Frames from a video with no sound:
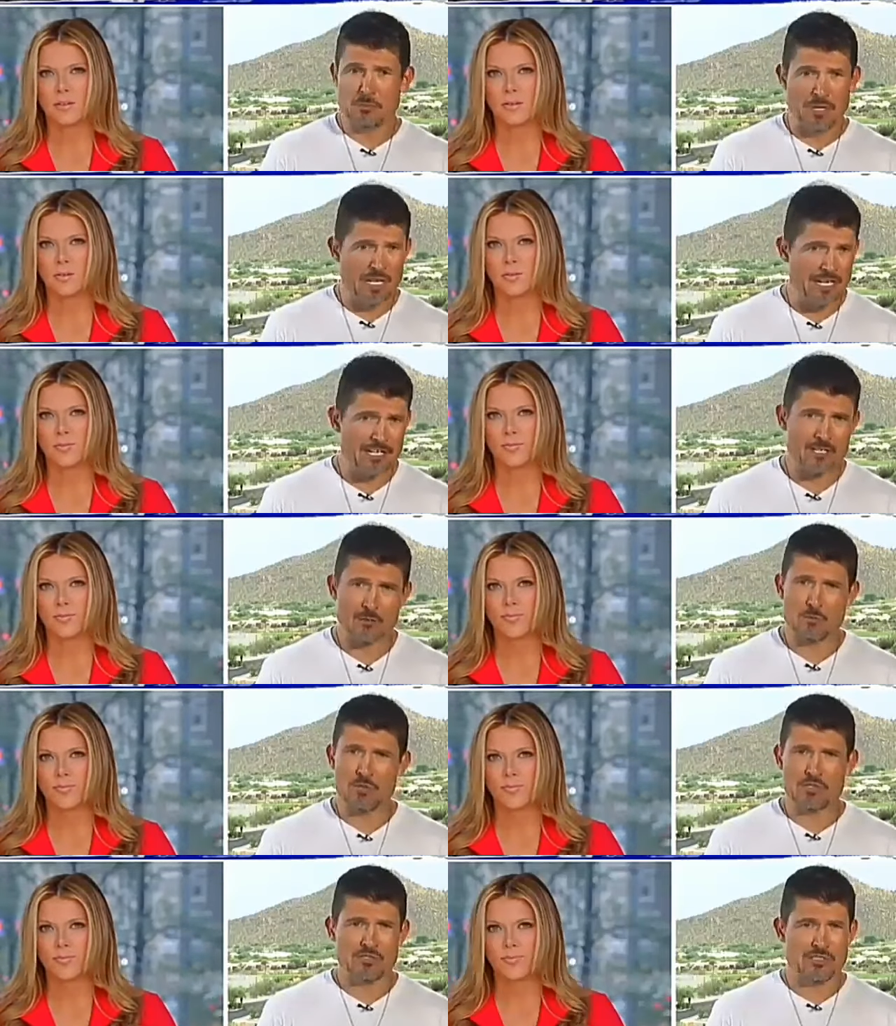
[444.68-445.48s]
Speaker 1: spying
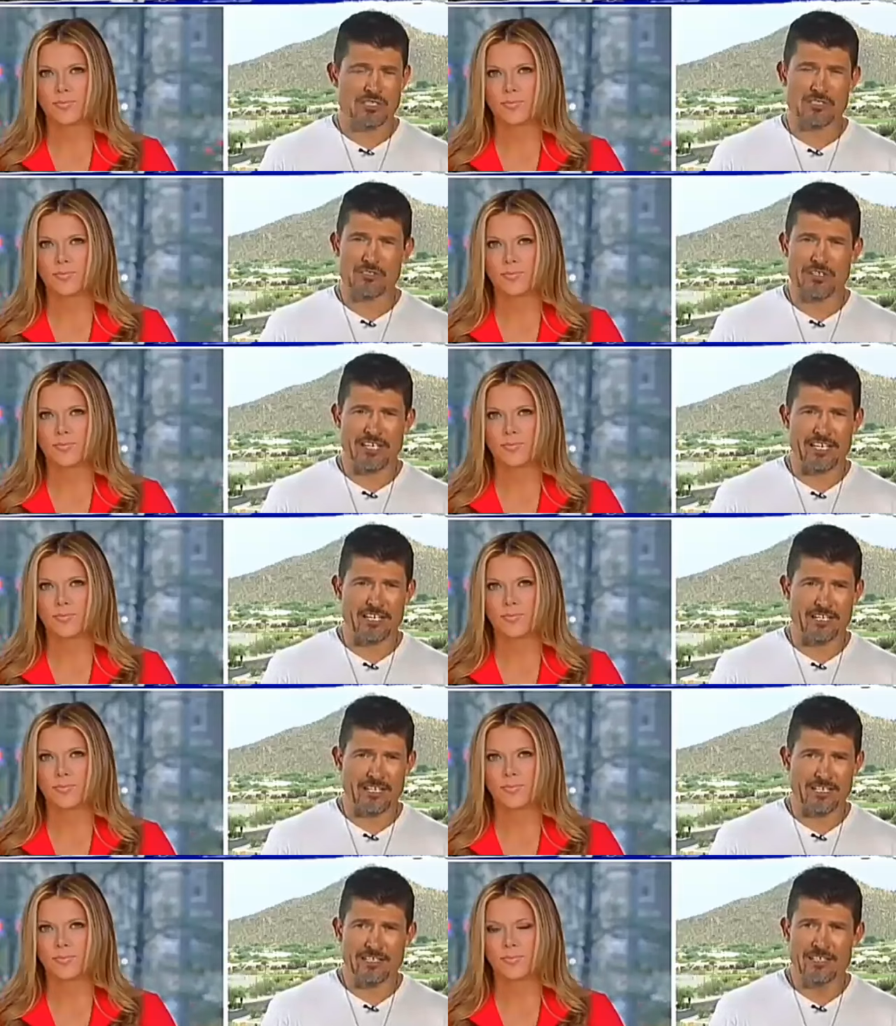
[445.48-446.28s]
on a presidential
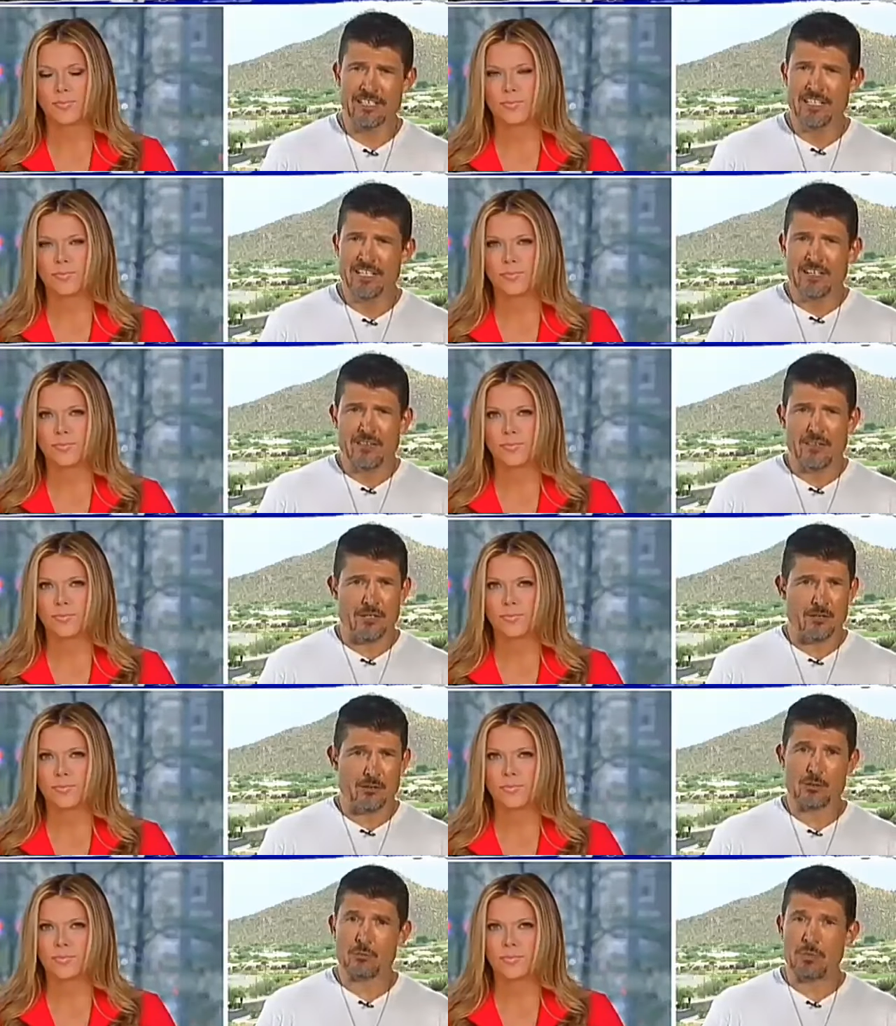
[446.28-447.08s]
candidate.
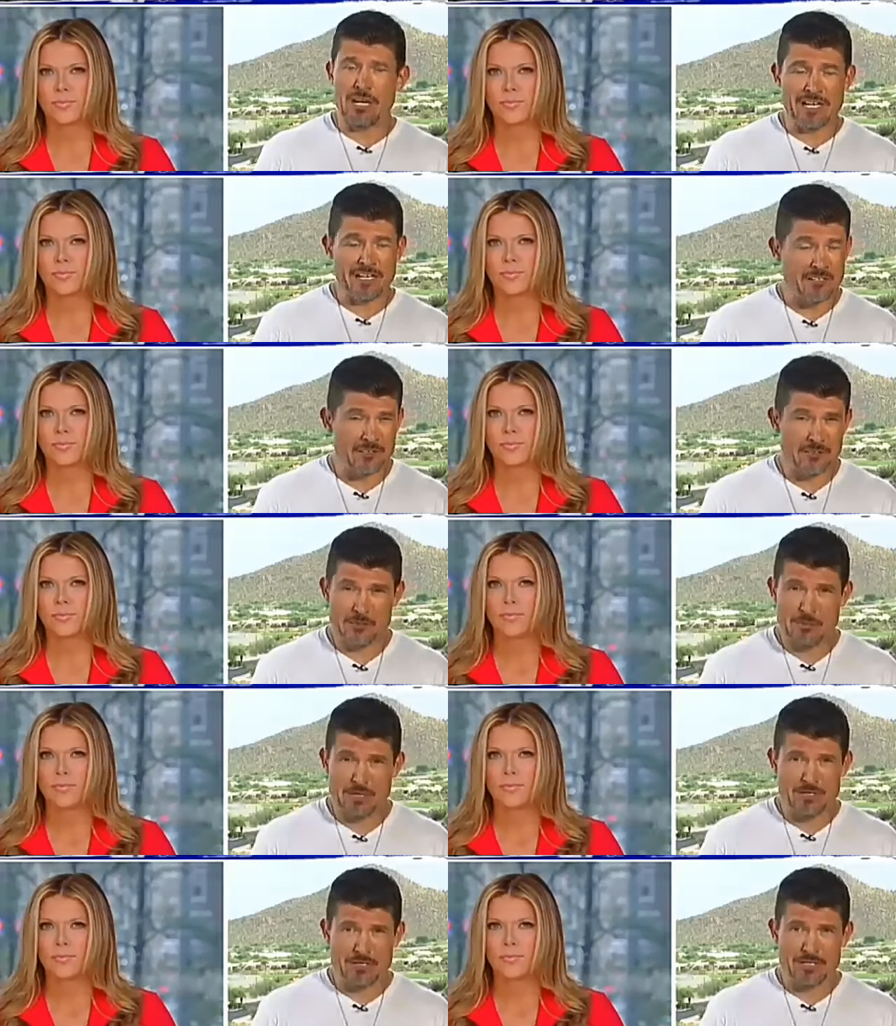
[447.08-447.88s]
They're spying on
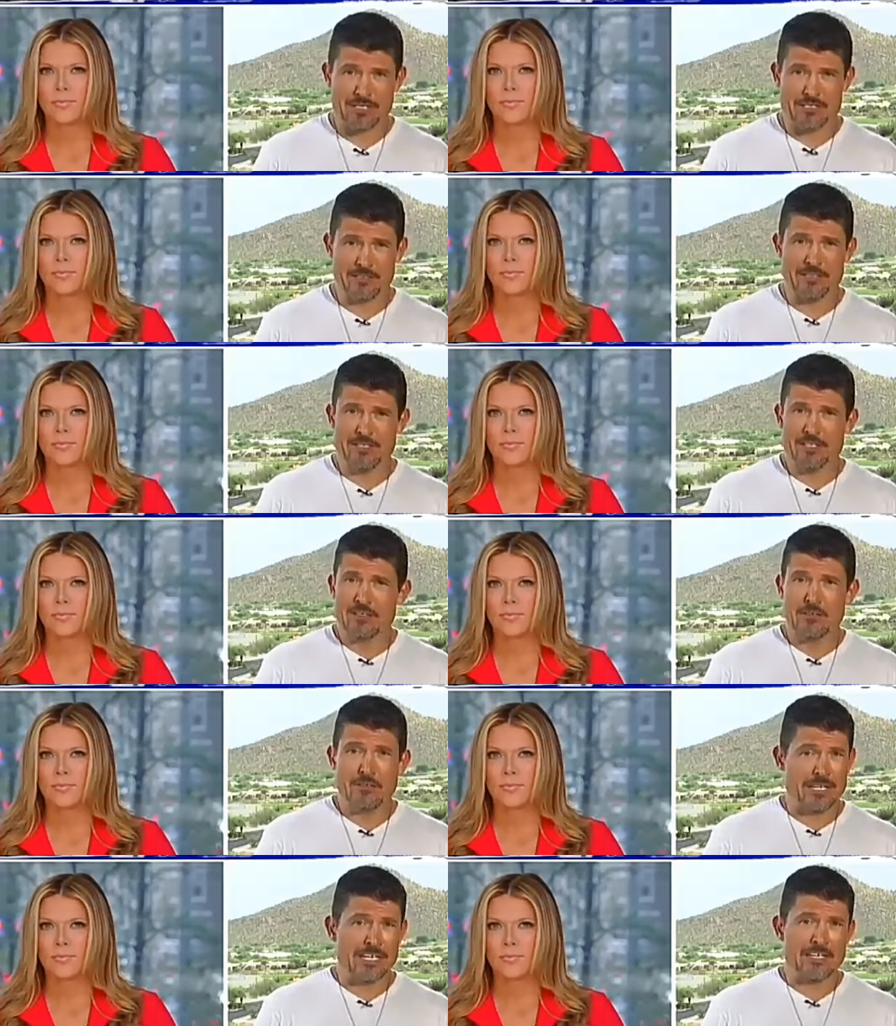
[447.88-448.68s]
an American.
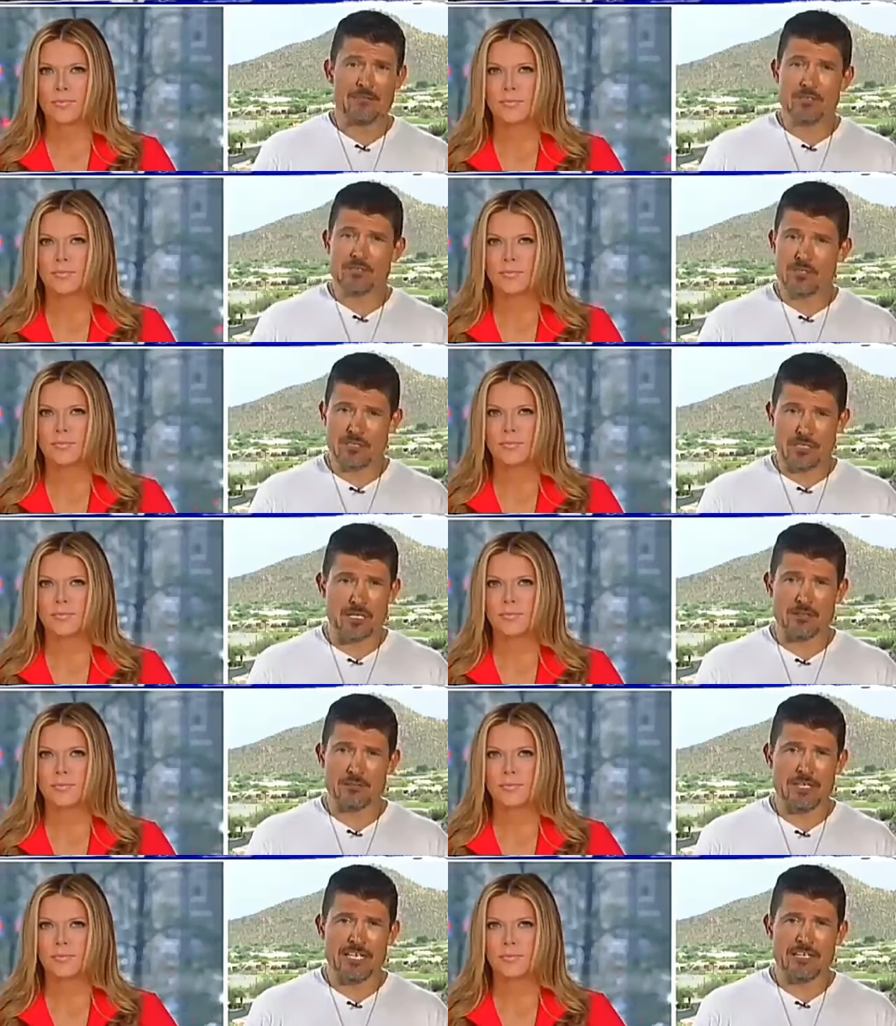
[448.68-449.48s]
They even
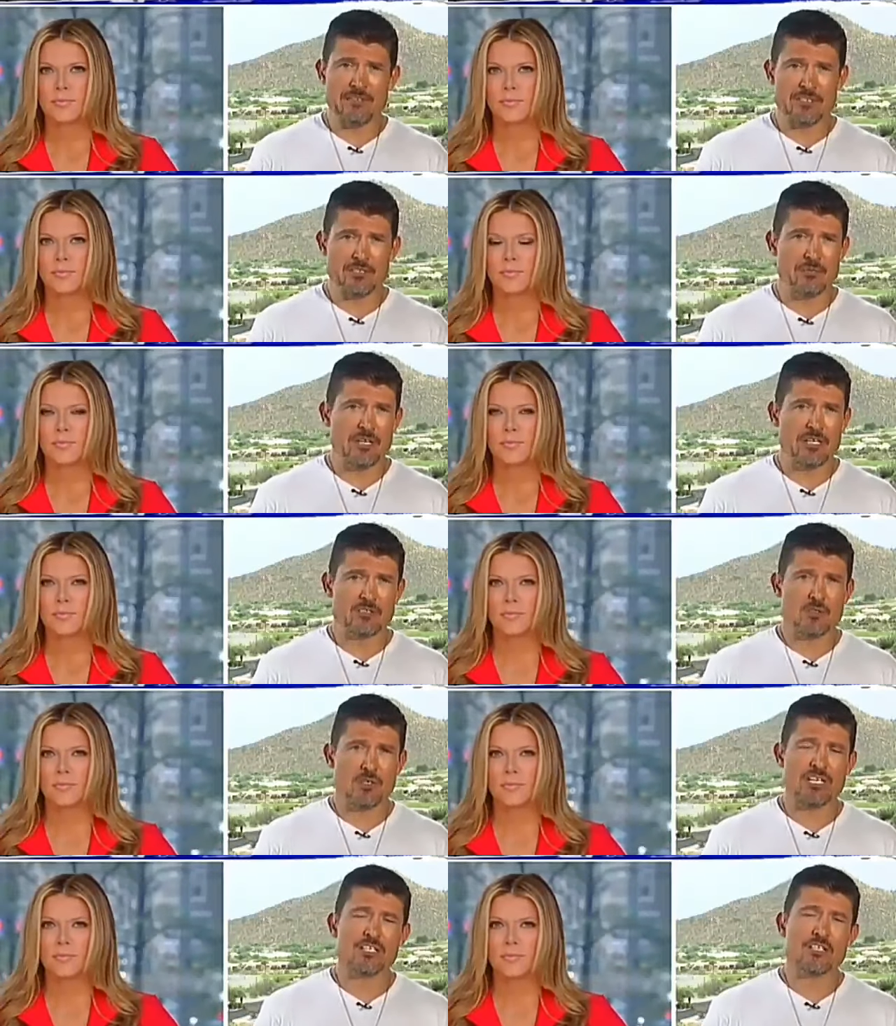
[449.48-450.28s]
uh, they even
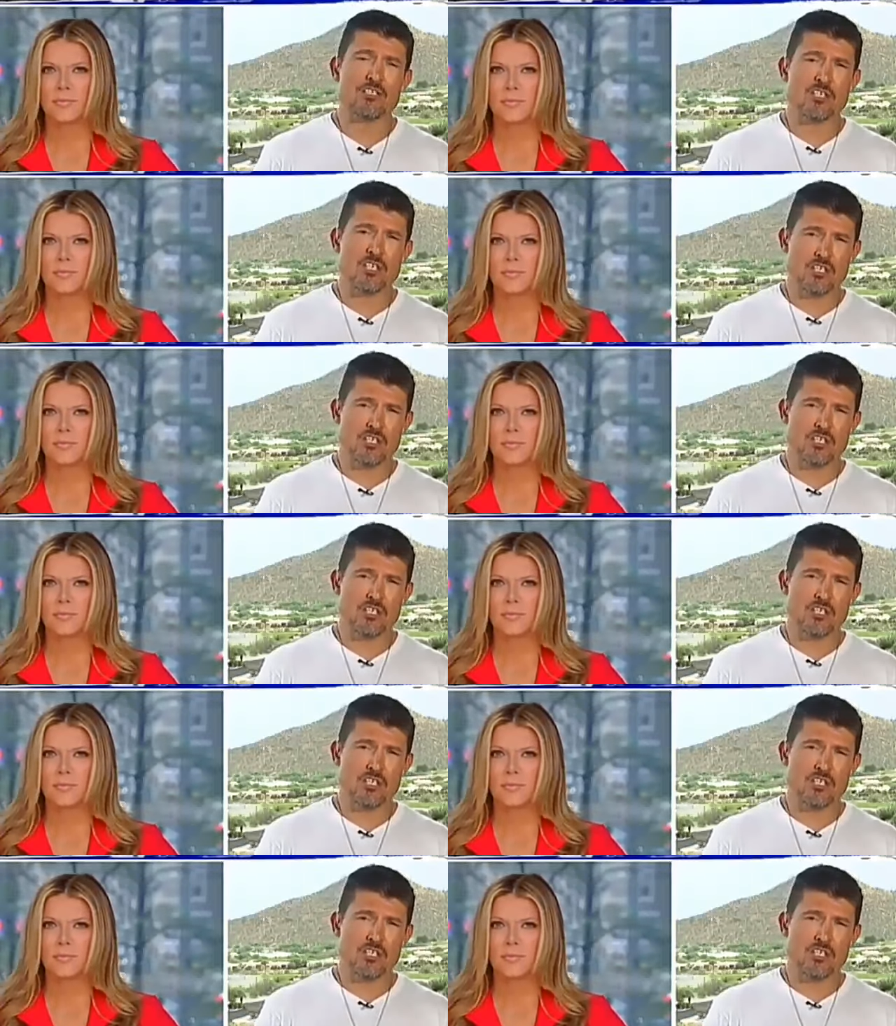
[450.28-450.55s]
uh, tried to